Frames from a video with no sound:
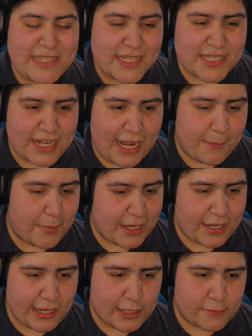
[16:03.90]
imagine dying
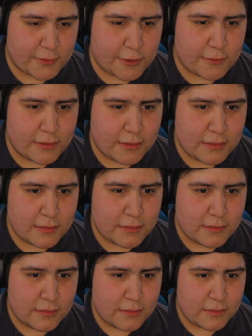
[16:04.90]
by a kangaroo.
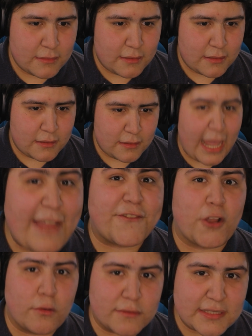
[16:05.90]

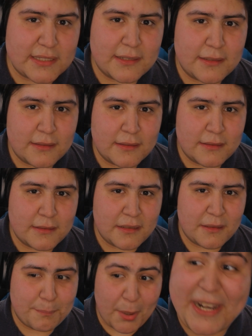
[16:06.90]
Life goals.
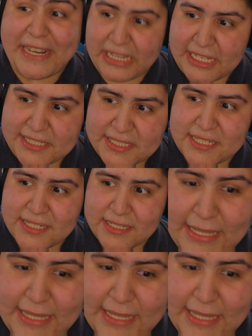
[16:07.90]
Bucket list.